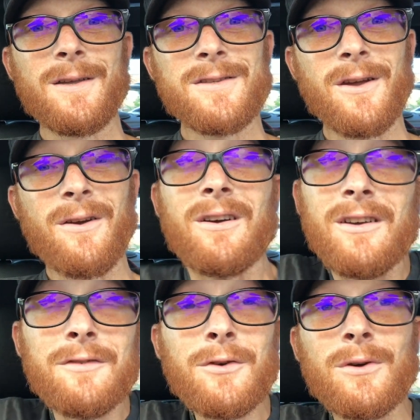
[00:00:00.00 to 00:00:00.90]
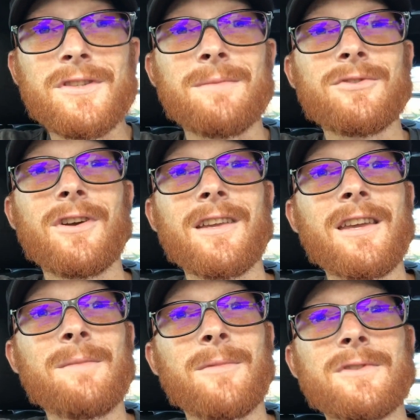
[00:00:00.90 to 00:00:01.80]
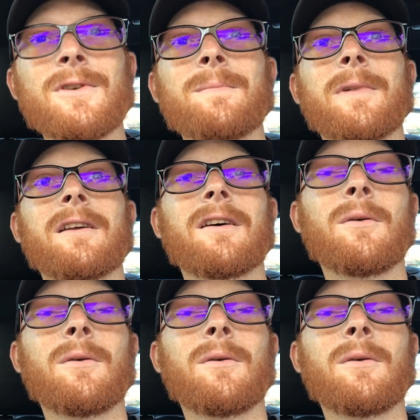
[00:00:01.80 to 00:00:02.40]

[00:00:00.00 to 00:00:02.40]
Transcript: So, of course, I'm trying to keep my top mount.